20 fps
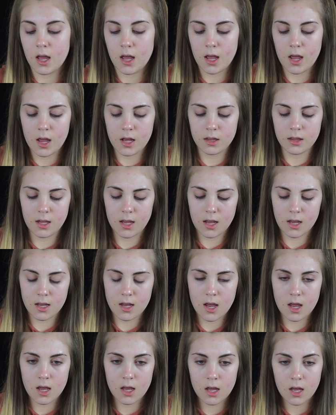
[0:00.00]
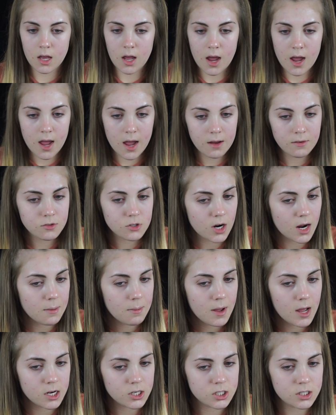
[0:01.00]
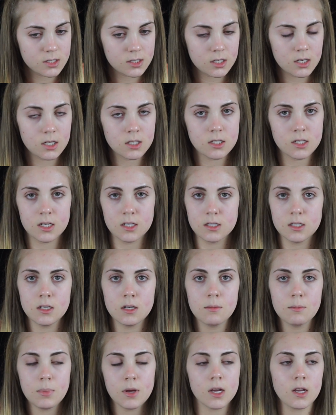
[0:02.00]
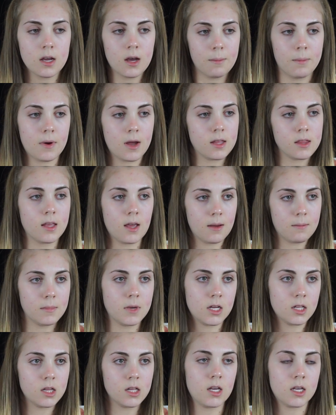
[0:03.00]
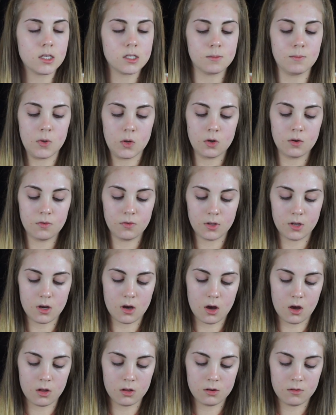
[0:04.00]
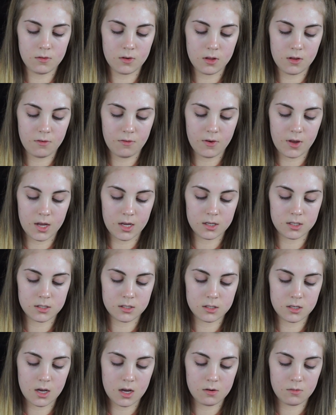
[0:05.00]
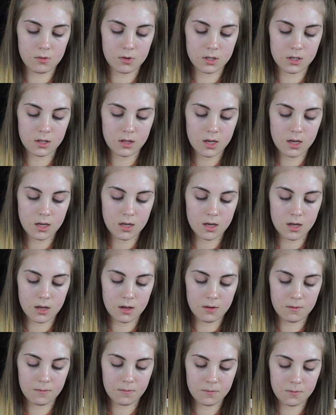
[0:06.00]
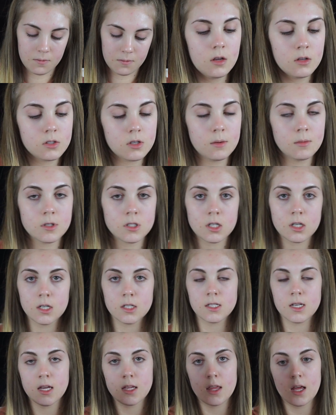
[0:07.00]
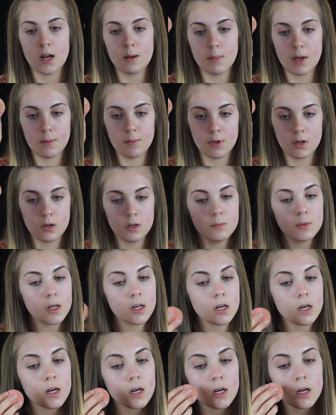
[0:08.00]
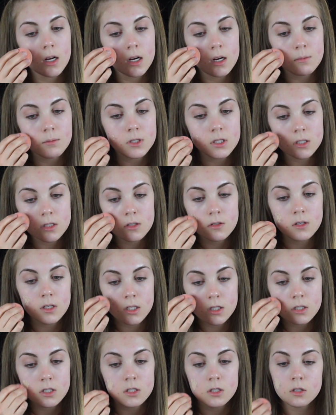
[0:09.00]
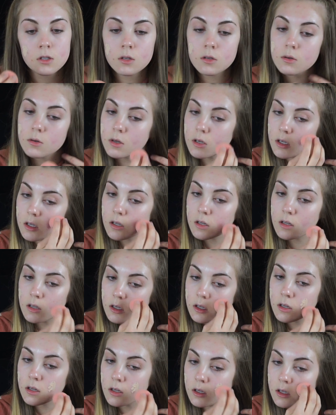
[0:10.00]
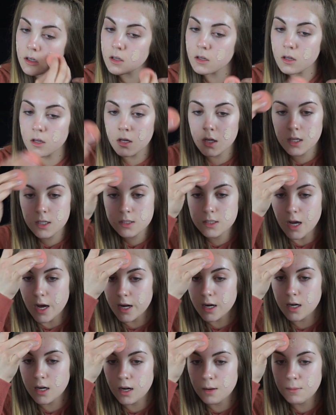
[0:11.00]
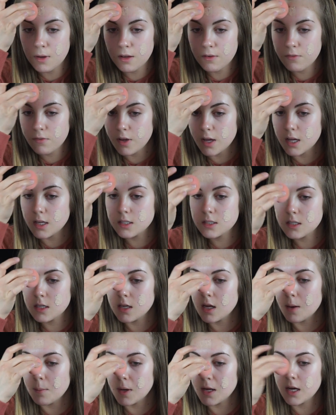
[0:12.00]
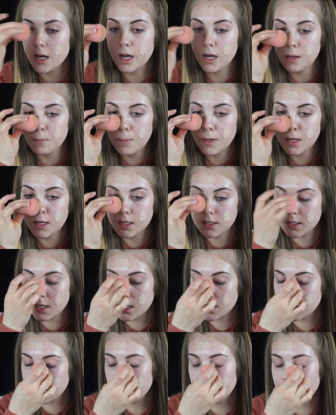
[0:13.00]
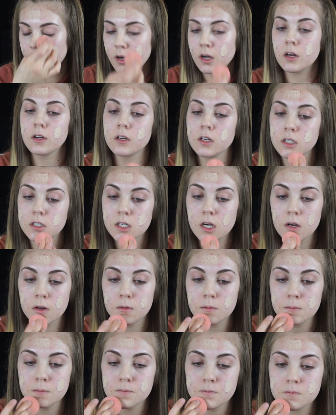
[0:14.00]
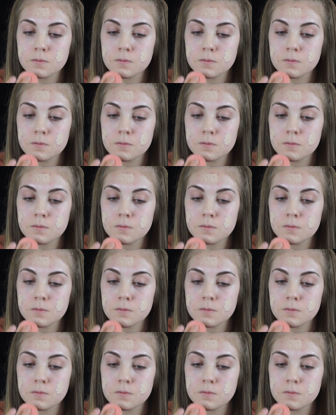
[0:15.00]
And like, I have dry patches and it doesn't pick up on them. It lays beautifully all over the face. I really like it. So I'm just going to take that on my beauty blender and I'm just going to dot it on my face and down my neck because it has a different undertone.